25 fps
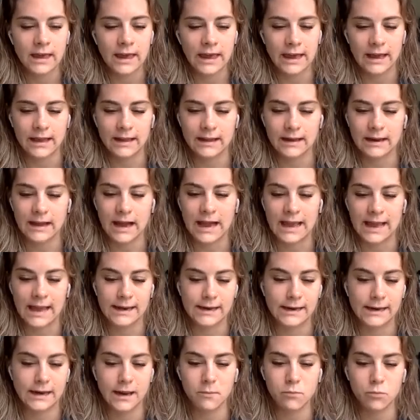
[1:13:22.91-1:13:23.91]
And I
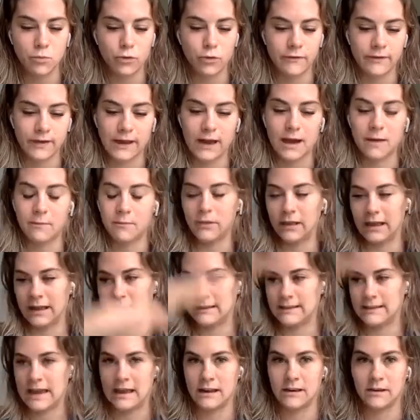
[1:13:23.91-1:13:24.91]
ended up moving up
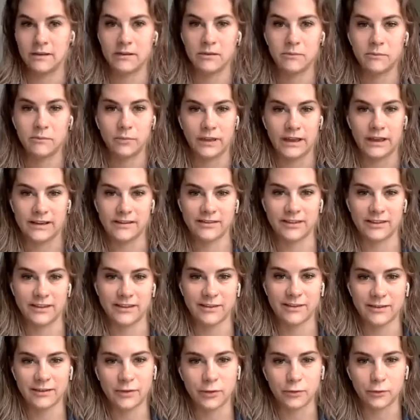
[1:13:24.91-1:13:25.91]
like 10
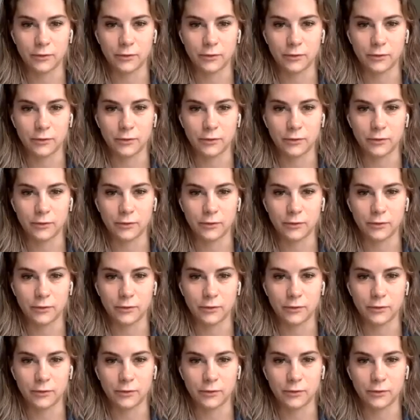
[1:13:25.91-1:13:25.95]
places